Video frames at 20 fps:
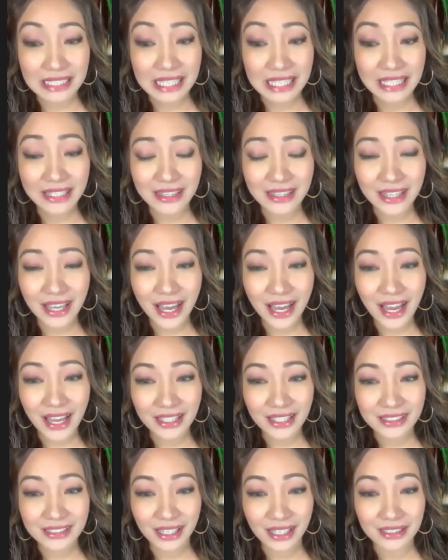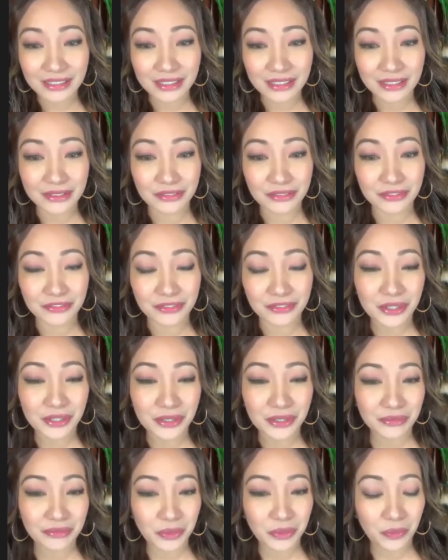And that got
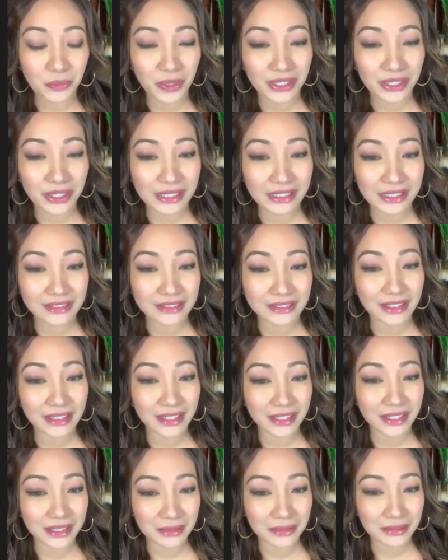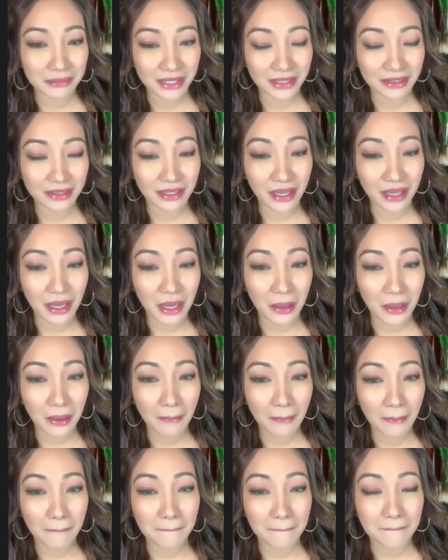confirmed when his hitman,
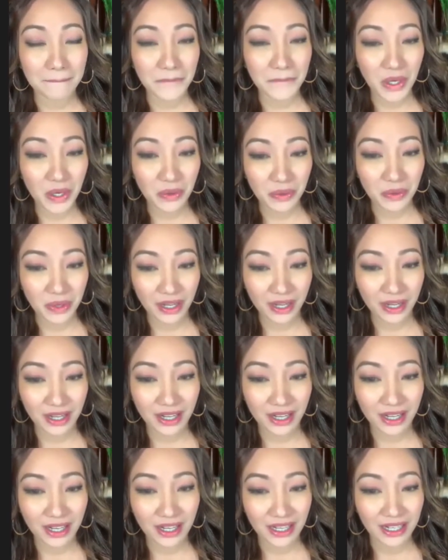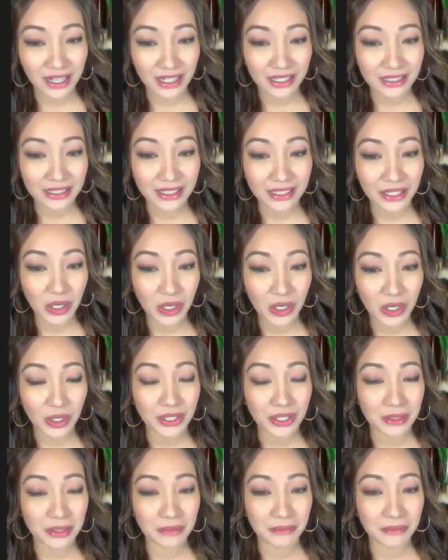Moa, they called
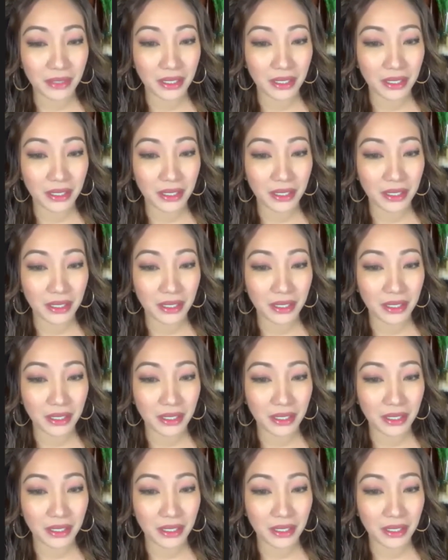him